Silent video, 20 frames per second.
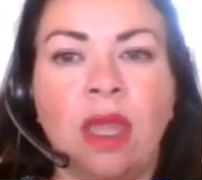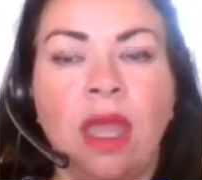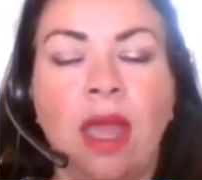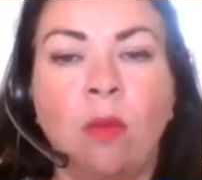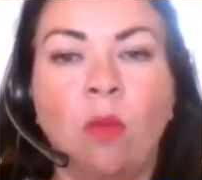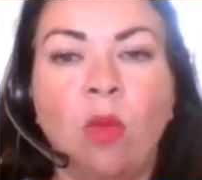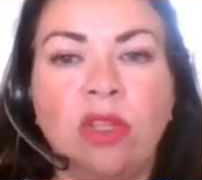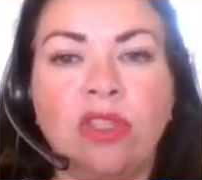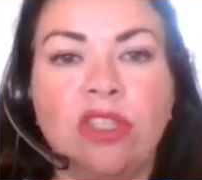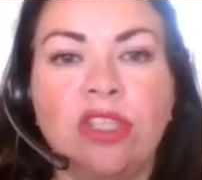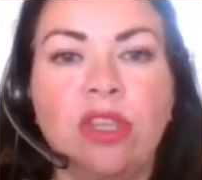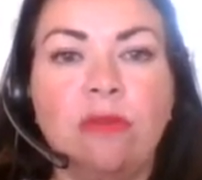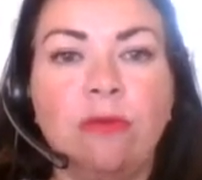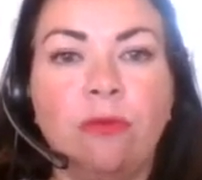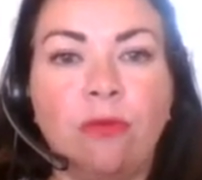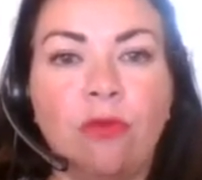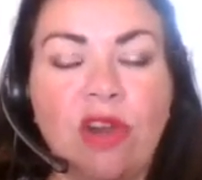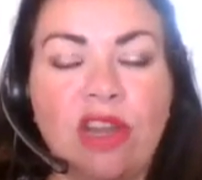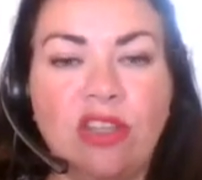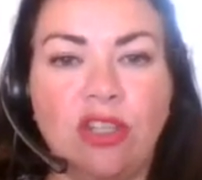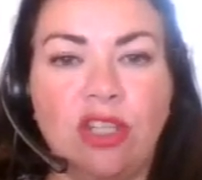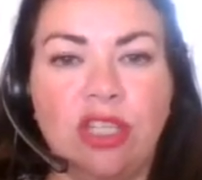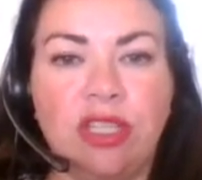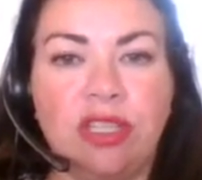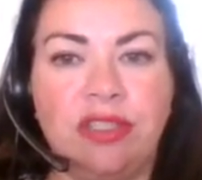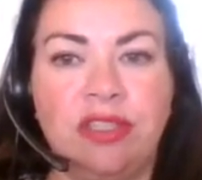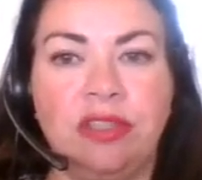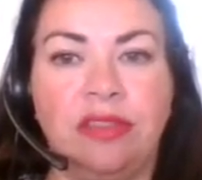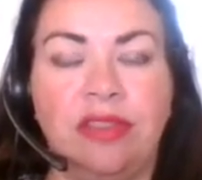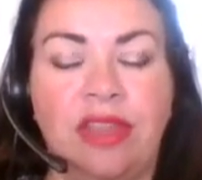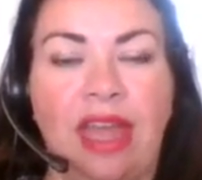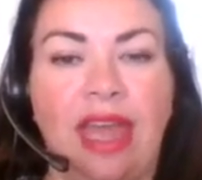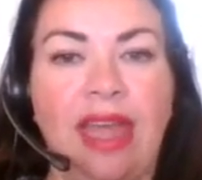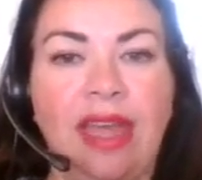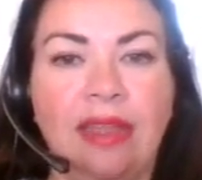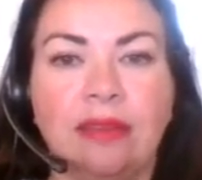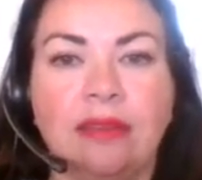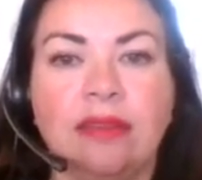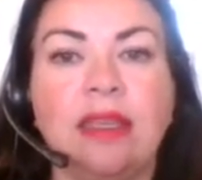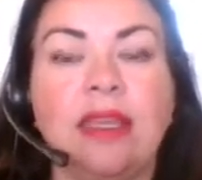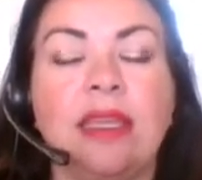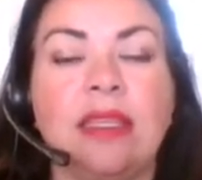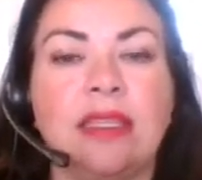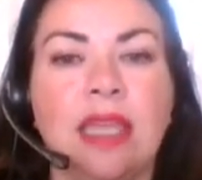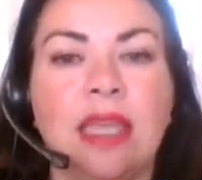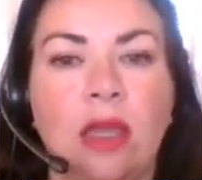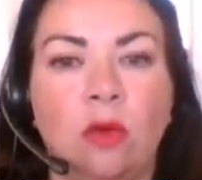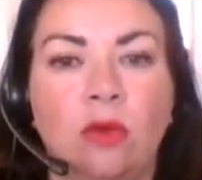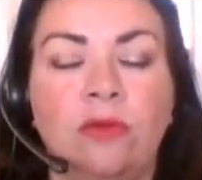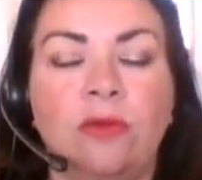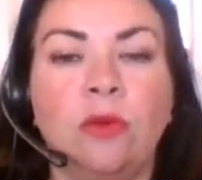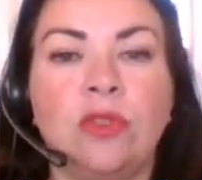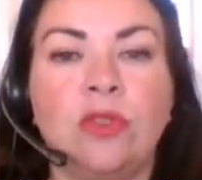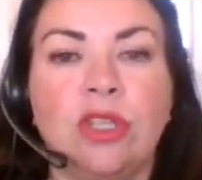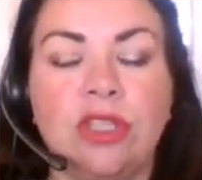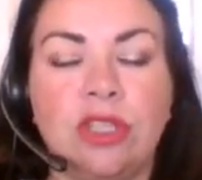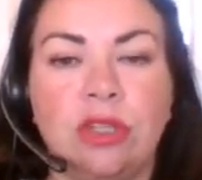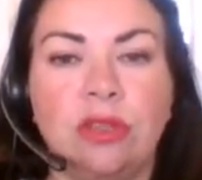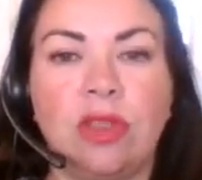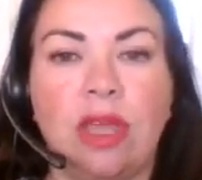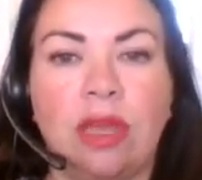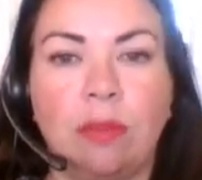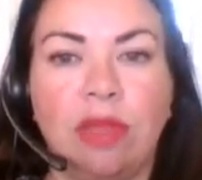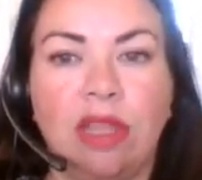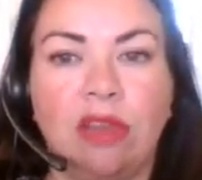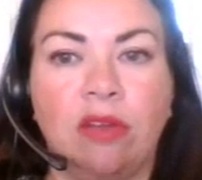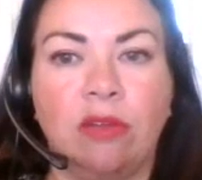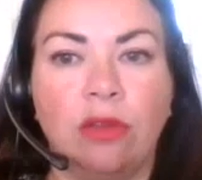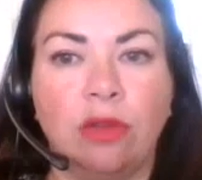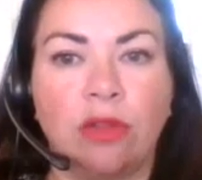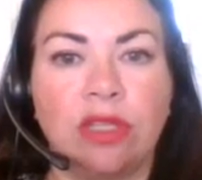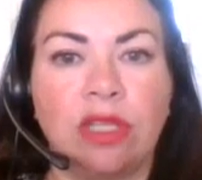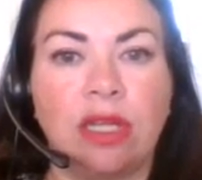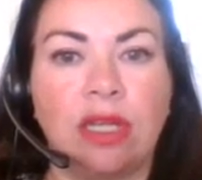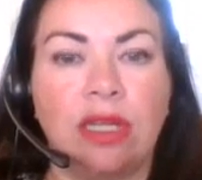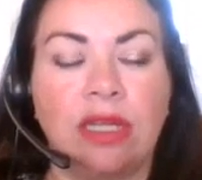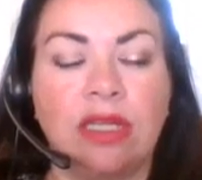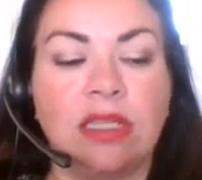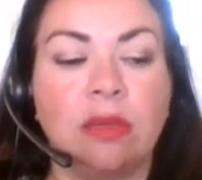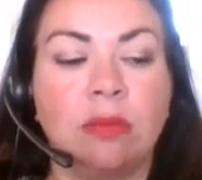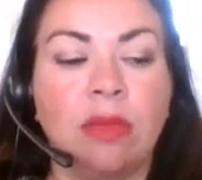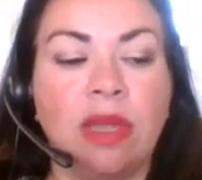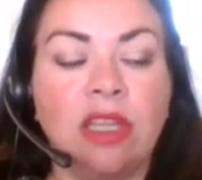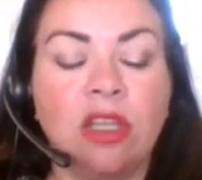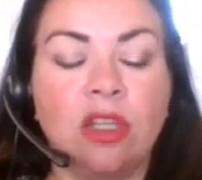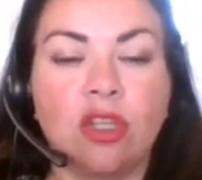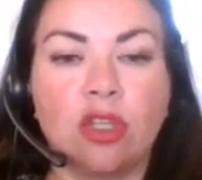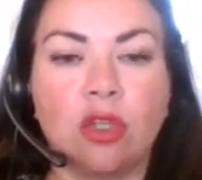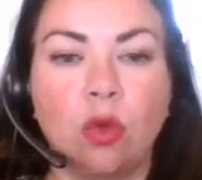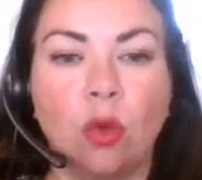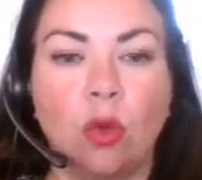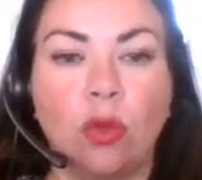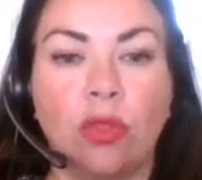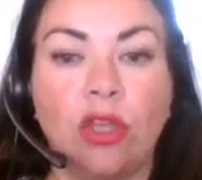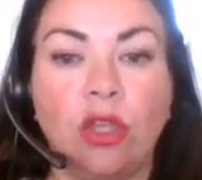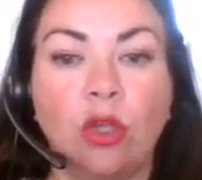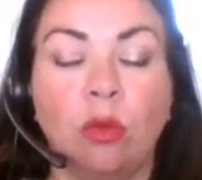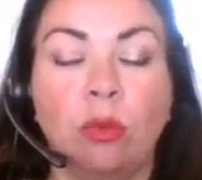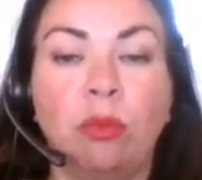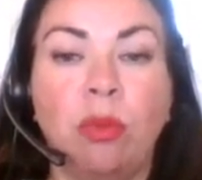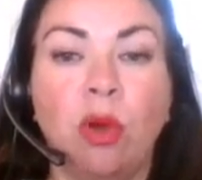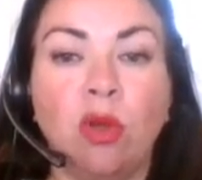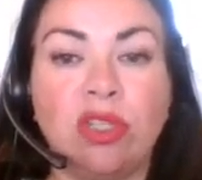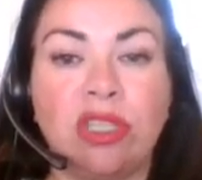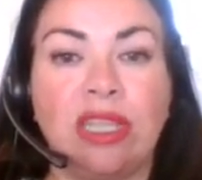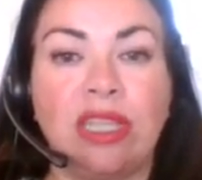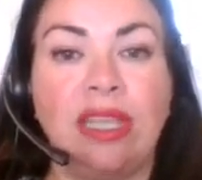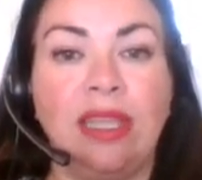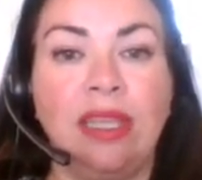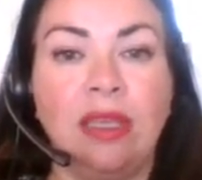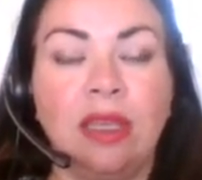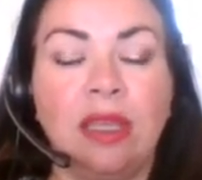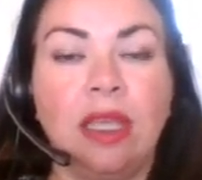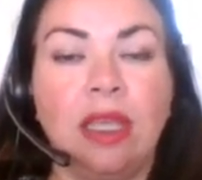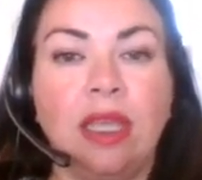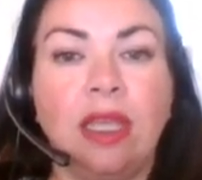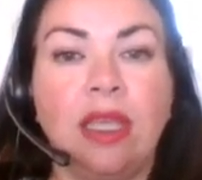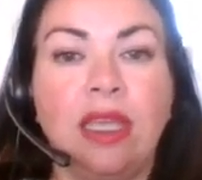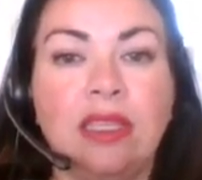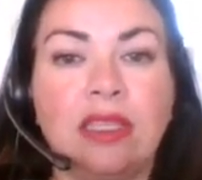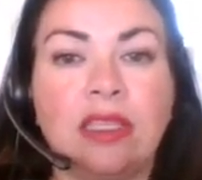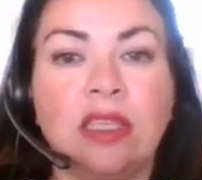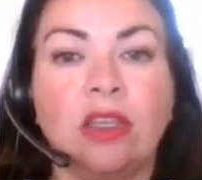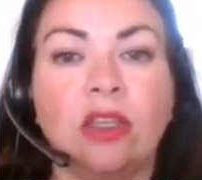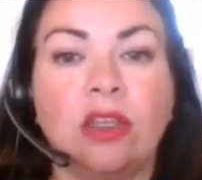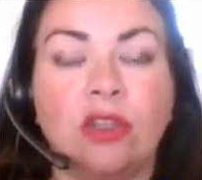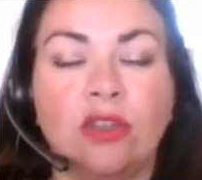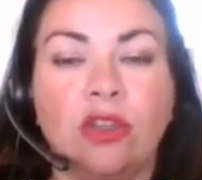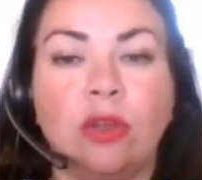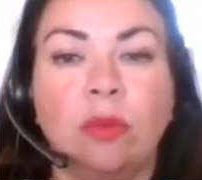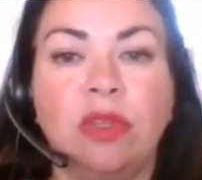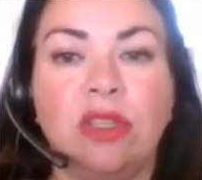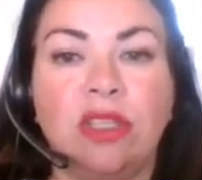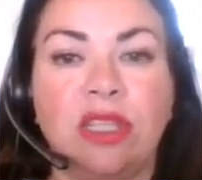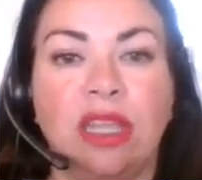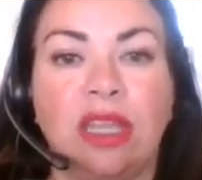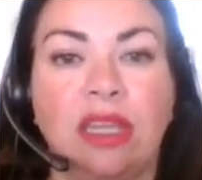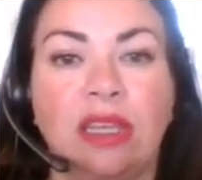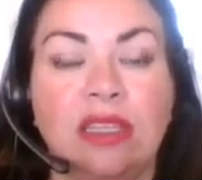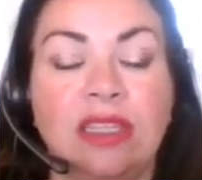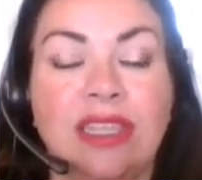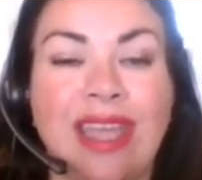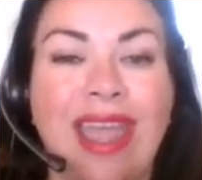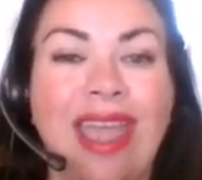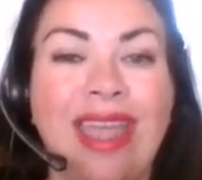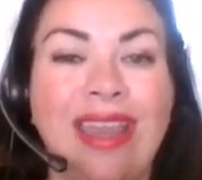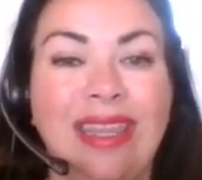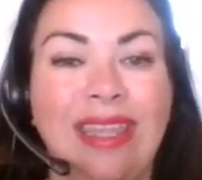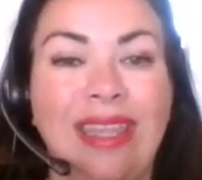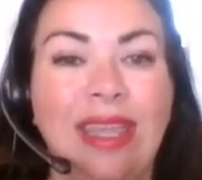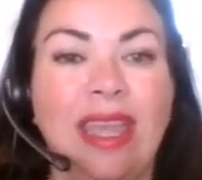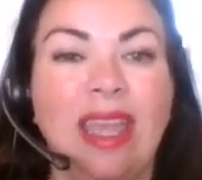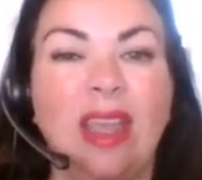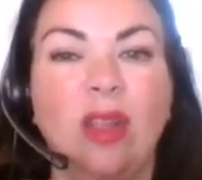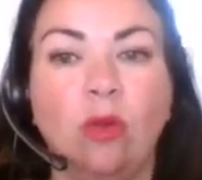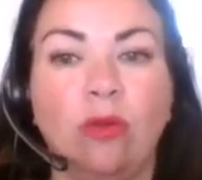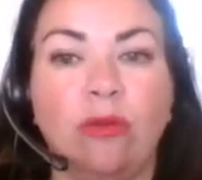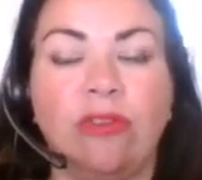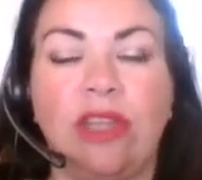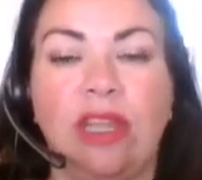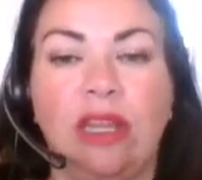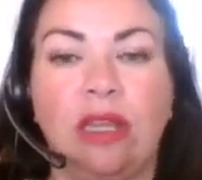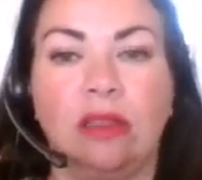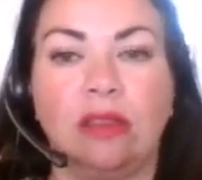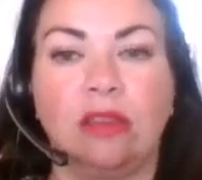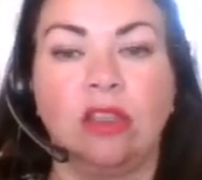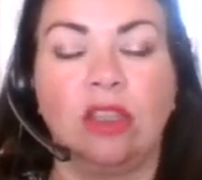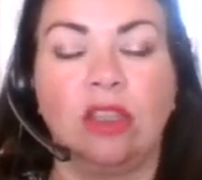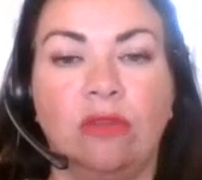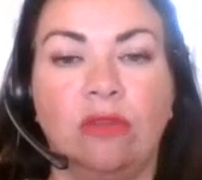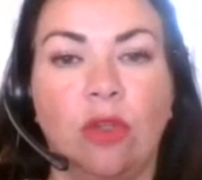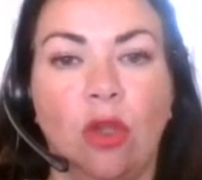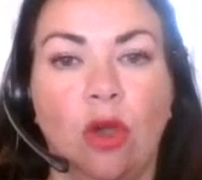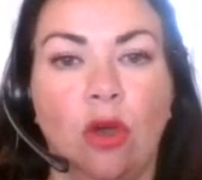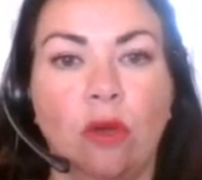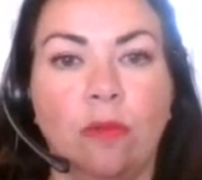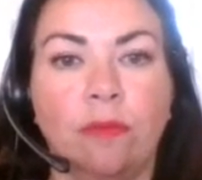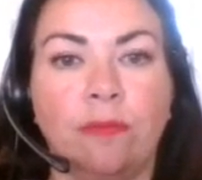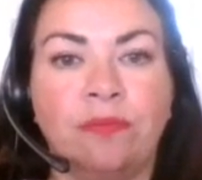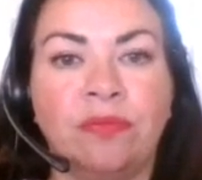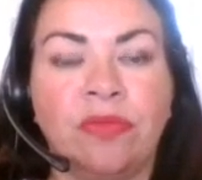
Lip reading: And once you've registered that, it's helpful to do that periodically to make sure that your body isn't contributing to any ill feeling that got.